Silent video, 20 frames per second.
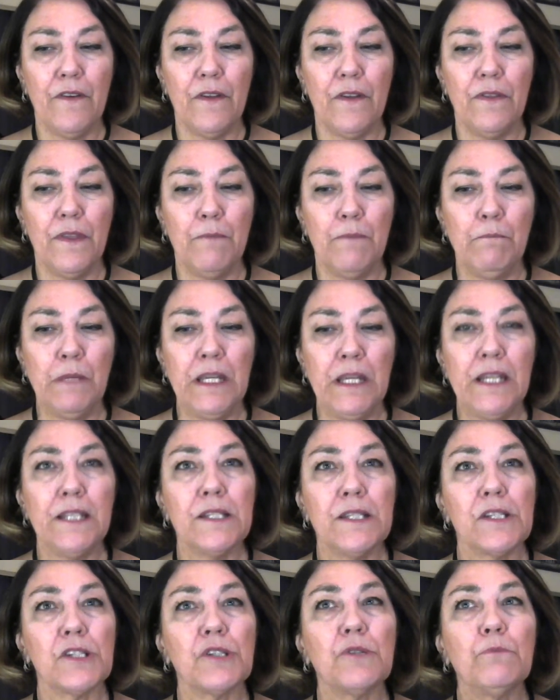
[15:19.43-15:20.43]
the
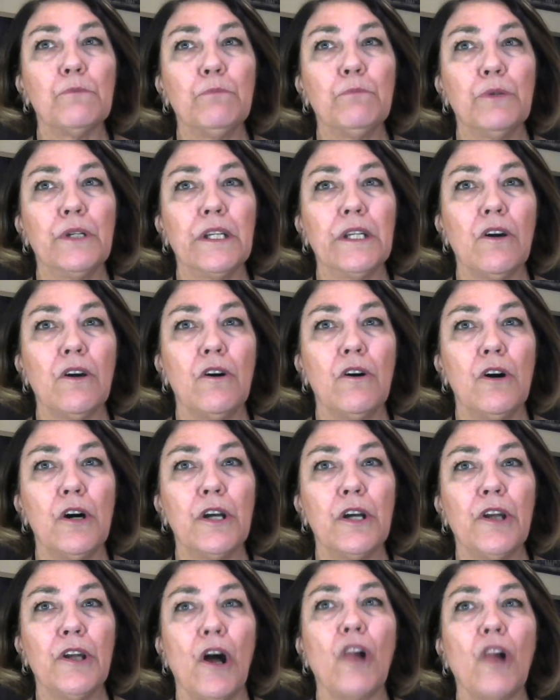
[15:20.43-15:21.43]
means to bring
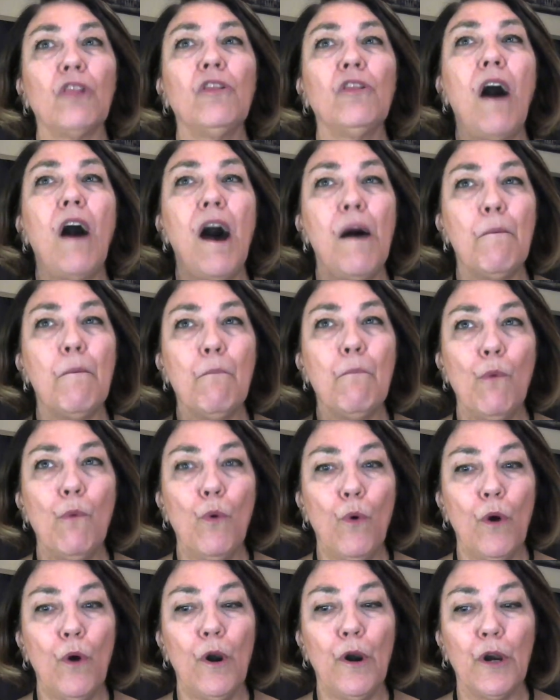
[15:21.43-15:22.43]
on a lot
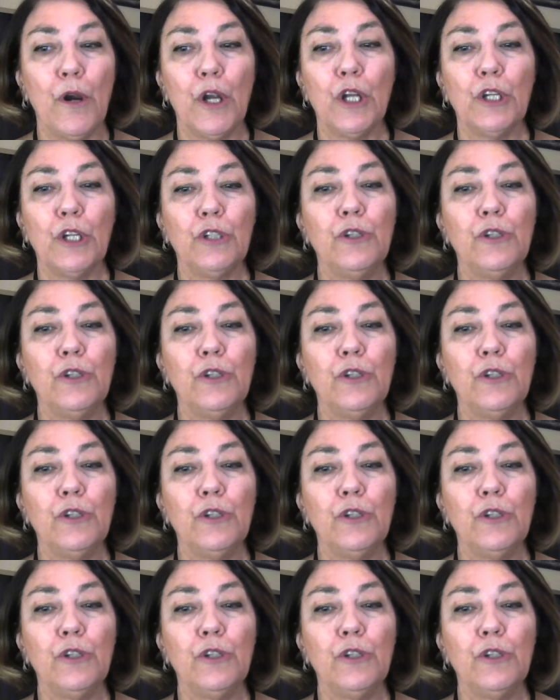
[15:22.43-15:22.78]
more